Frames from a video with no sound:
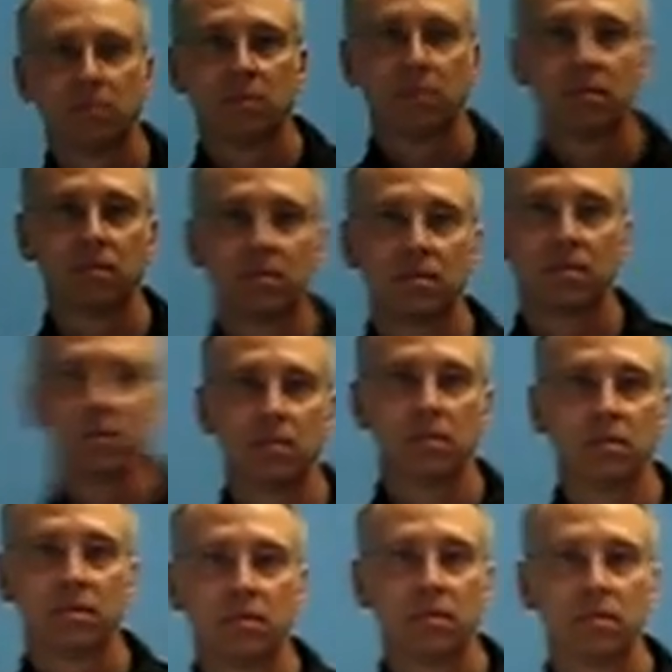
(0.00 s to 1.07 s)

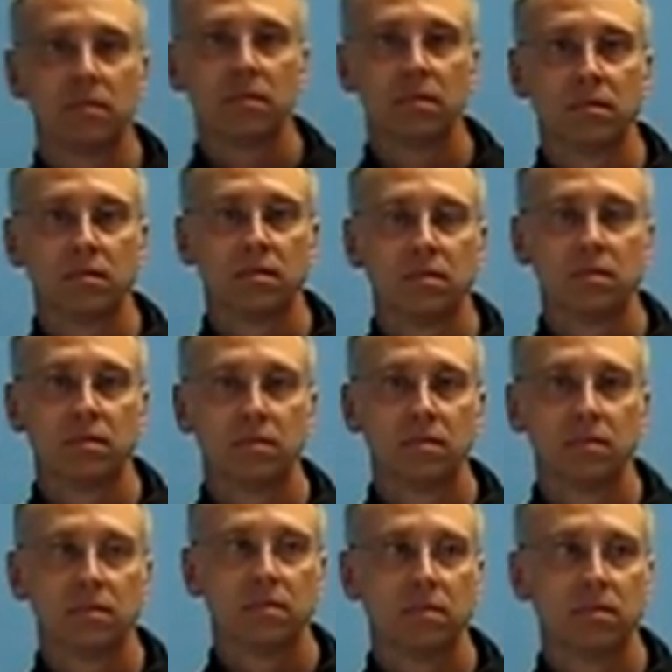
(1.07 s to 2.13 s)

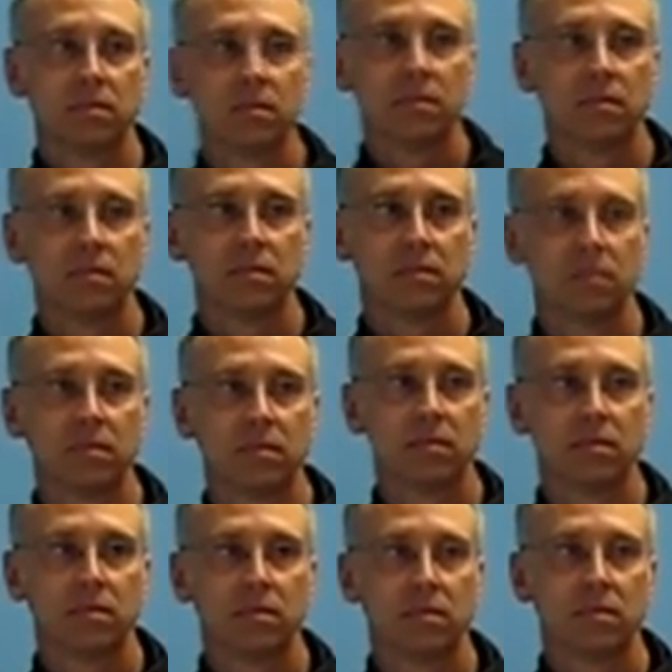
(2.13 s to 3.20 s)

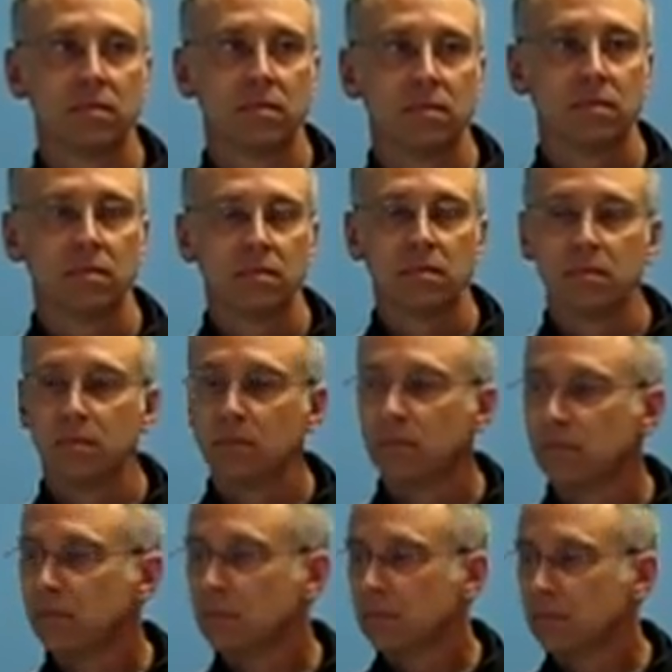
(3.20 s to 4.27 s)

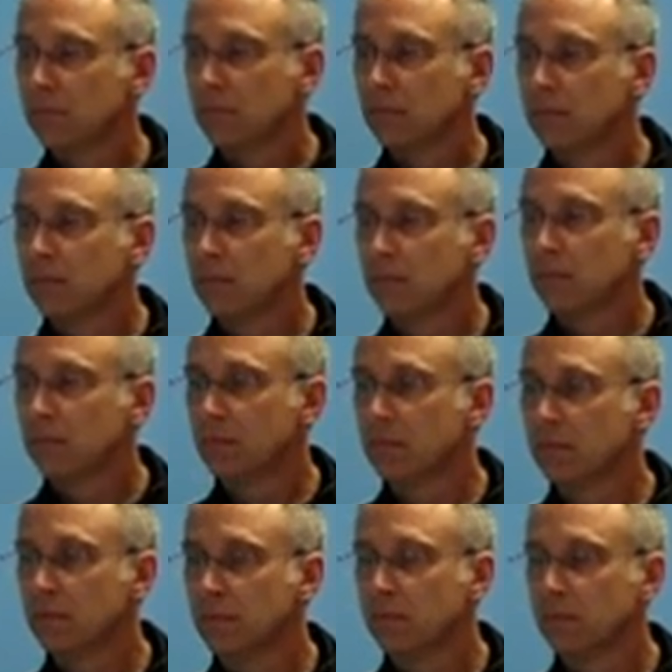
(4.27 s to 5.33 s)

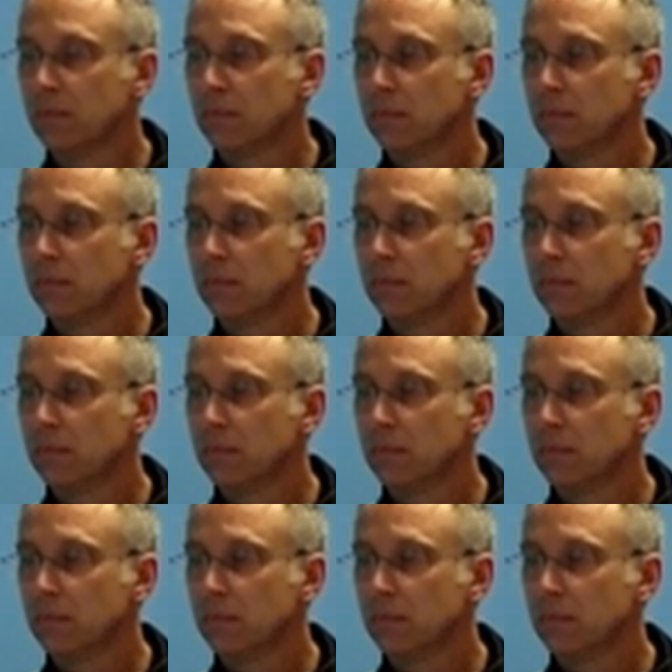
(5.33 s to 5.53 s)
This person isn't speaking.